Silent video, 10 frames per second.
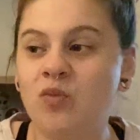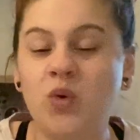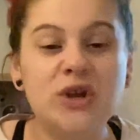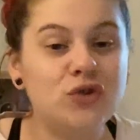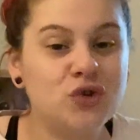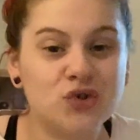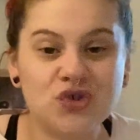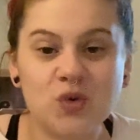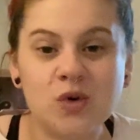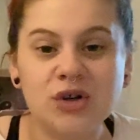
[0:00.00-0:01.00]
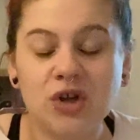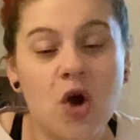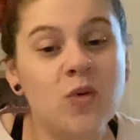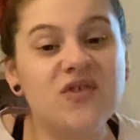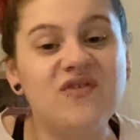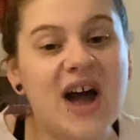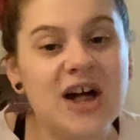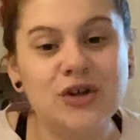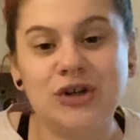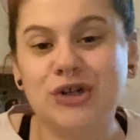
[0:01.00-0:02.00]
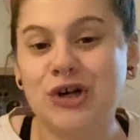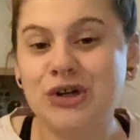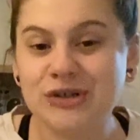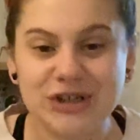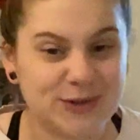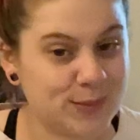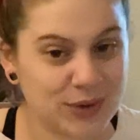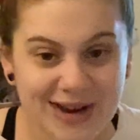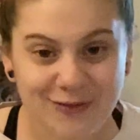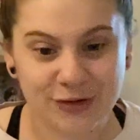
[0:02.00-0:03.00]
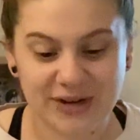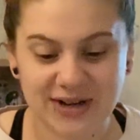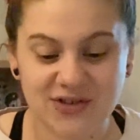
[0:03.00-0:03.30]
Wield your sword. Go with valor, courage, bravery.